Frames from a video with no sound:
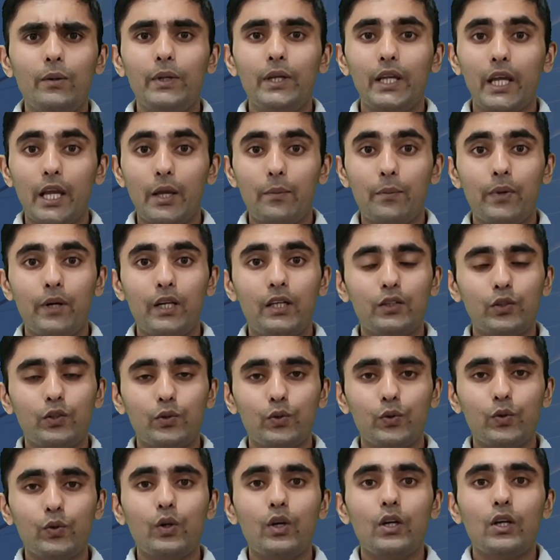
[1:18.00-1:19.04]
will be able
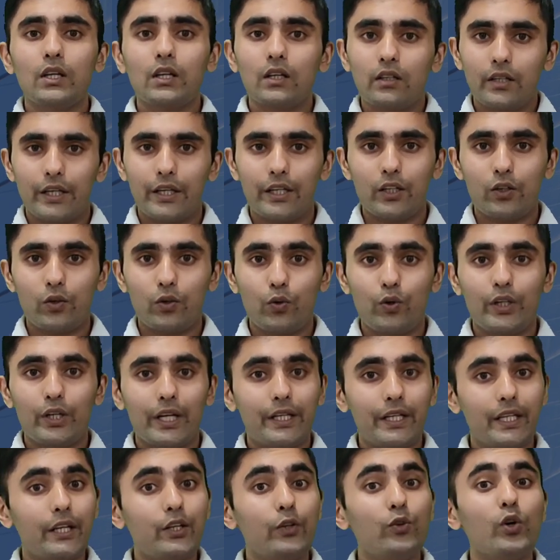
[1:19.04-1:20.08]
to
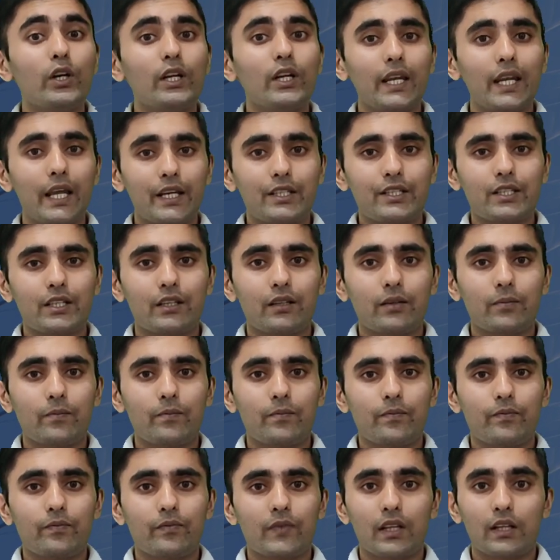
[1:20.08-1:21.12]
include it in your collection.
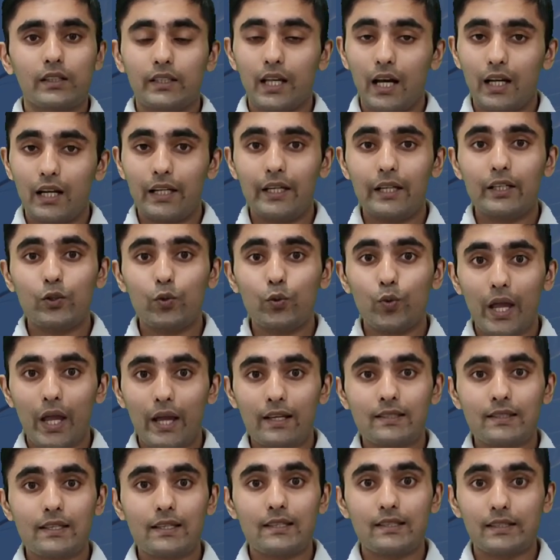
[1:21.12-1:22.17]
The link to
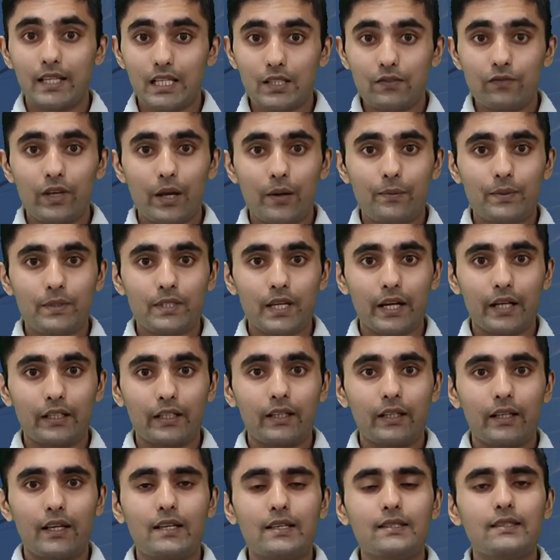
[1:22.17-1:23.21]
access this
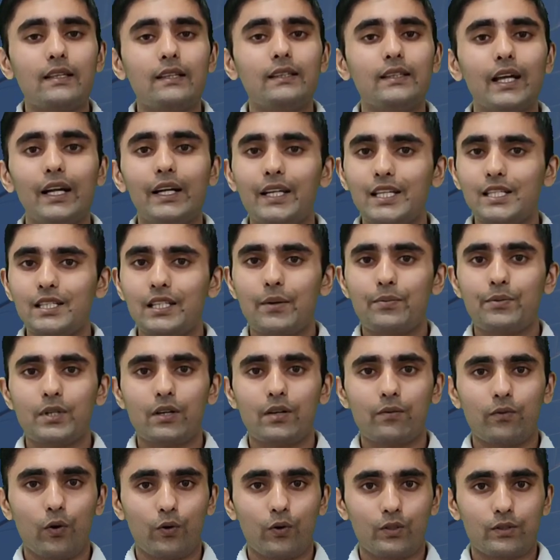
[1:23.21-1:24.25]
website is in the
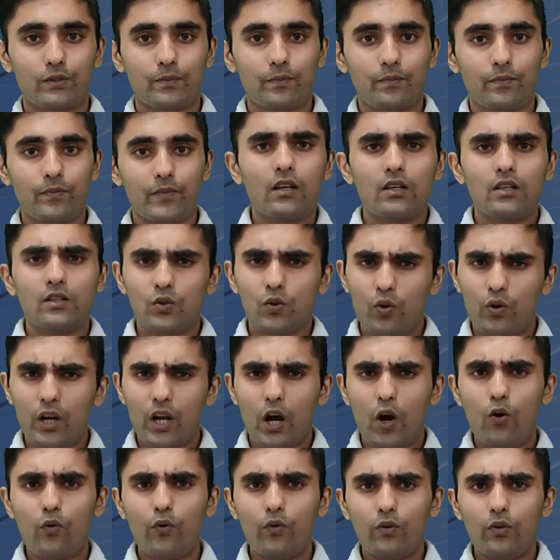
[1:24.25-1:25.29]
description box. So
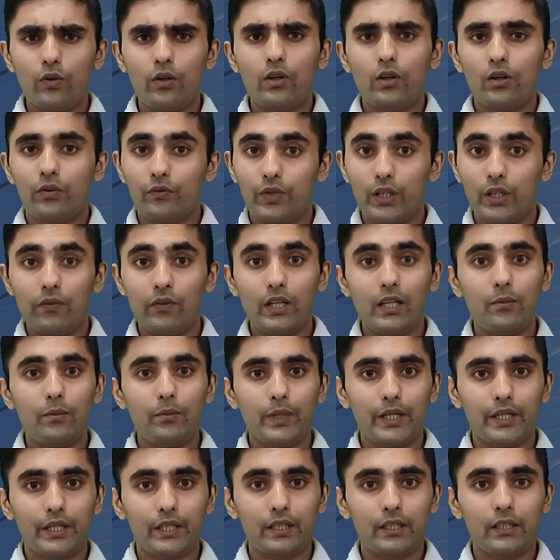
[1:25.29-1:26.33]
now we will
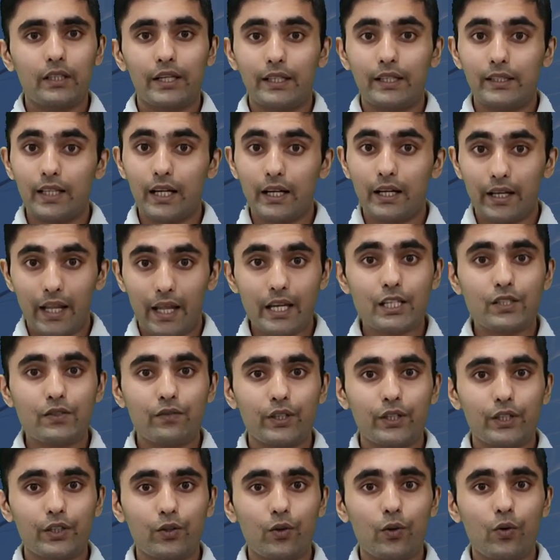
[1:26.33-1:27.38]
meet in the next
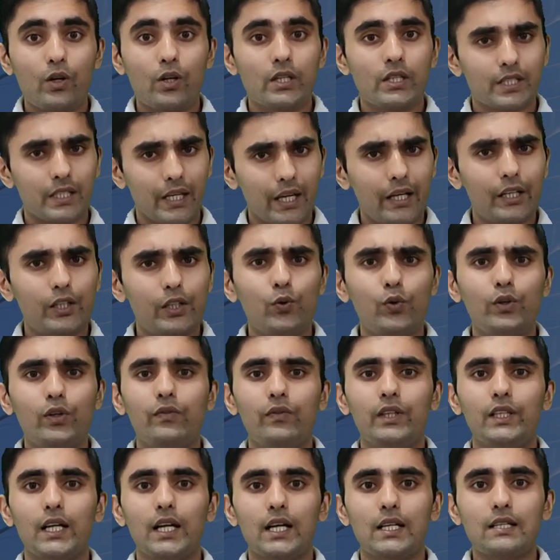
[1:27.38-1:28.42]
video. Stay tuned
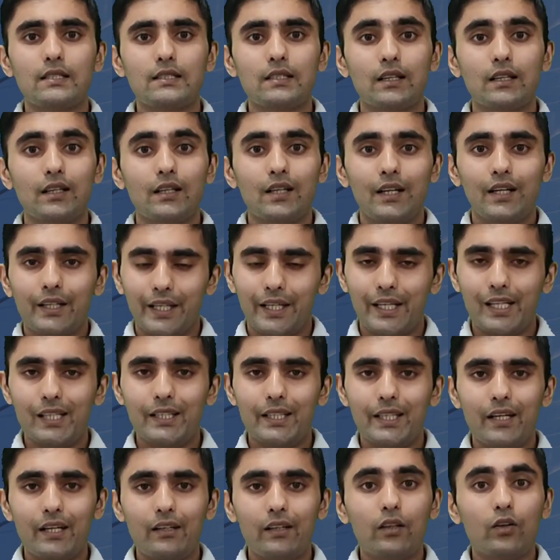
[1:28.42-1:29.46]
with us.
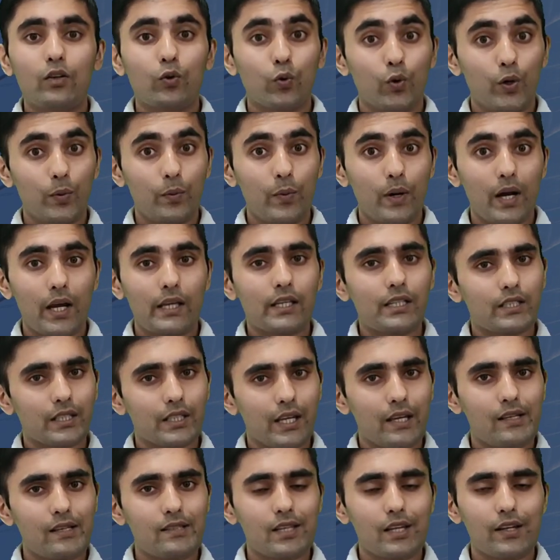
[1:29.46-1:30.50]
Till then, goodbye,
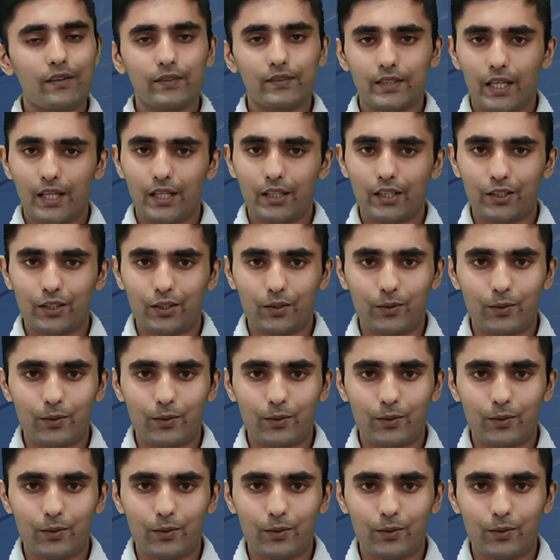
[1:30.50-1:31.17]
stay safe, thank